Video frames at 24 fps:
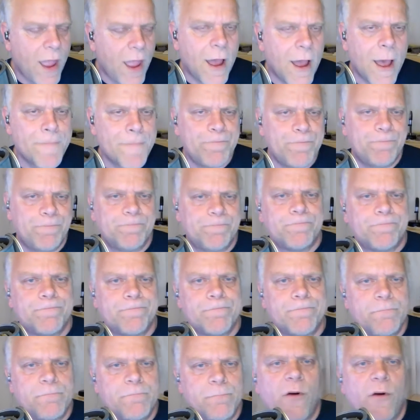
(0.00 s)
it um
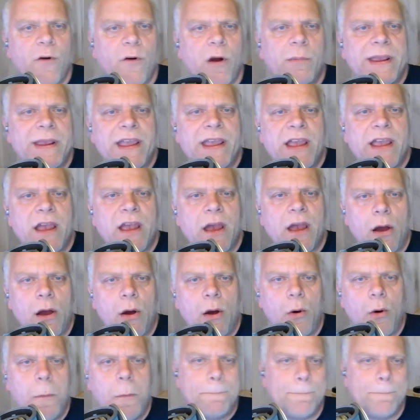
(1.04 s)
before we
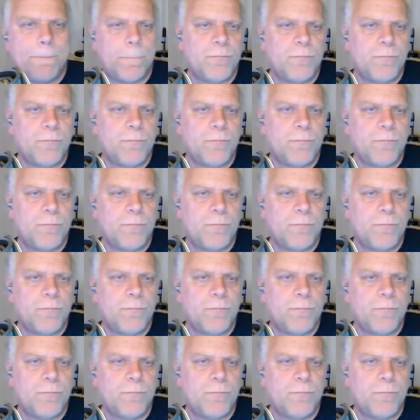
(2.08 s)
go